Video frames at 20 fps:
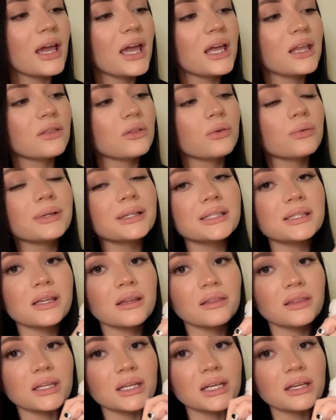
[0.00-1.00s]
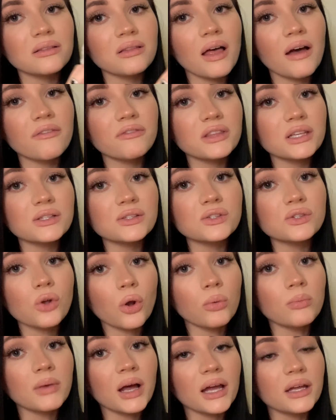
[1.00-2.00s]
And the reason that I love this
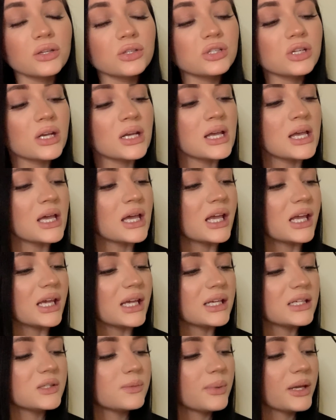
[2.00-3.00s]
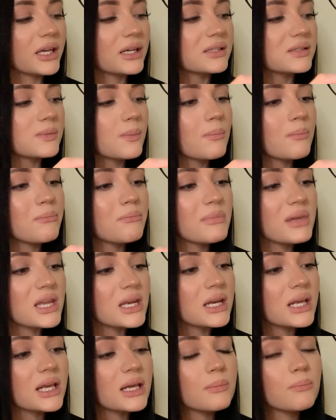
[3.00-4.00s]
so much is because
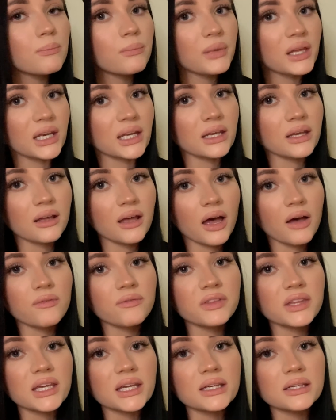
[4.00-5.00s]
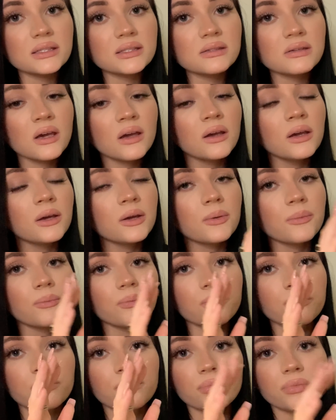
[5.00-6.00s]
many of these
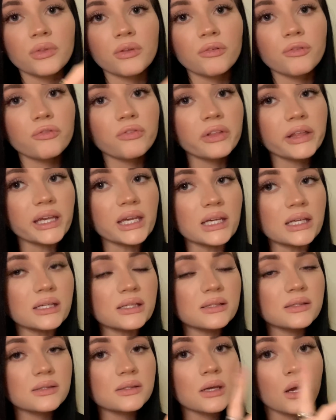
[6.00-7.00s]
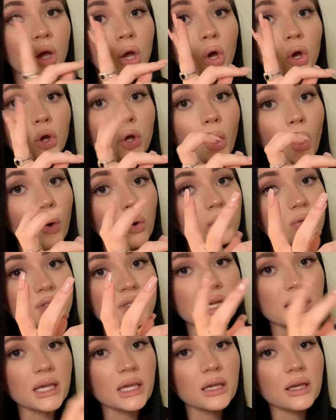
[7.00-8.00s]
fleece
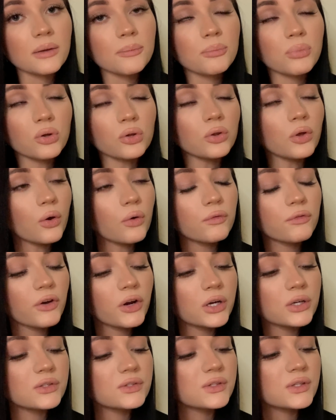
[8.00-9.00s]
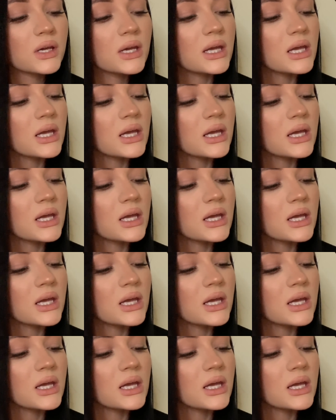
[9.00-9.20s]
cozy pullovers,